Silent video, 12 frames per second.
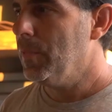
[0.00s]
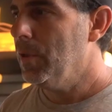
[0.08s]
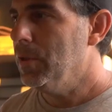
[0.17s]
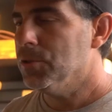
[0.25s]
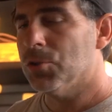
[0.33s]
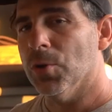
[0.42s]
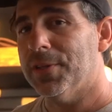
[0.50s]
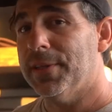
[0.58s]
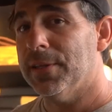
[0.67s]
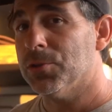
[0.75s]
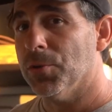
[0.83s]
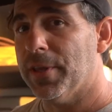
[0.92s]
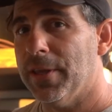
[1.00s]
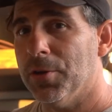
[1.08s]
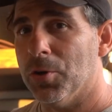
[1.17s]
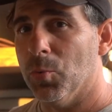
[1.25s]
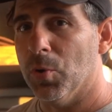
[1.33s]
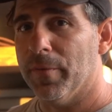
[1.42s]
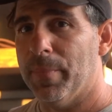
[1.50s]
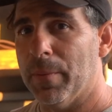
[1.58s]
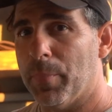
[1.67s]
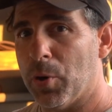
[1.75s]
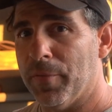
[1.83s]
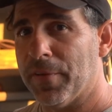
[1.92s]
So a diesel heater would have been
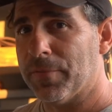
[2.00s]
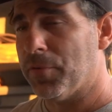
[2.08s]
perfect for